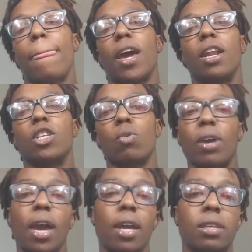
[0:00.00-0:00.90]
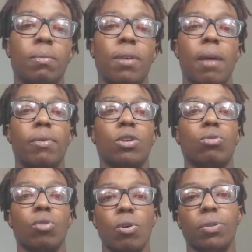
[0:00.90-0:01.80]
That it's okay to be able
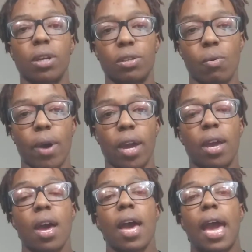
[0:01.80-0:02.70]
to throw things away,